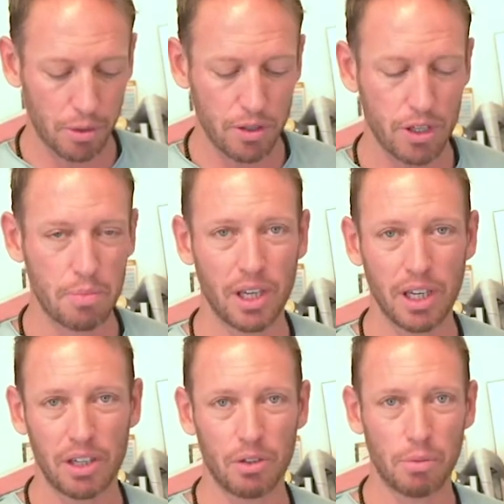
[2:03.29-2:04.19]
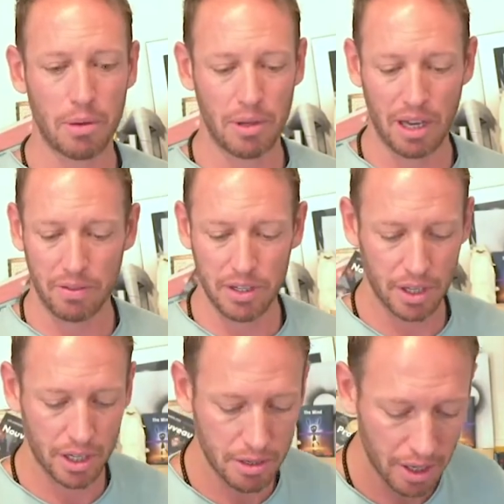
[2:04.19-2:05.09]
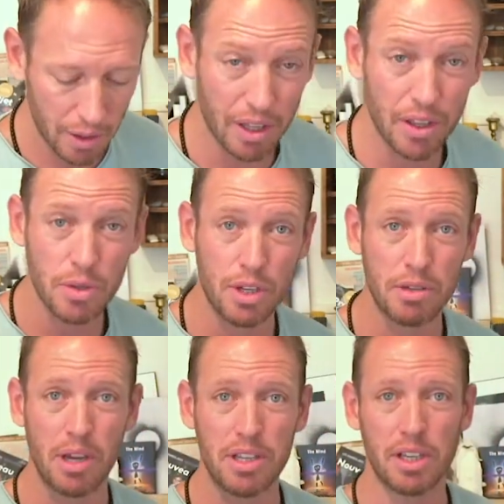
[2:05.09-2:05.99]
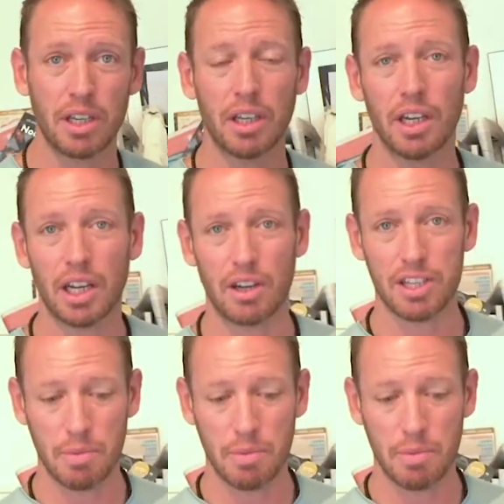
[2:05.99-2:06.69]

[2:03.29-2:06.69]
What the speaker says: Bluetooth speaker, you all probably have these things. Anyway, this one's amazing. It lasts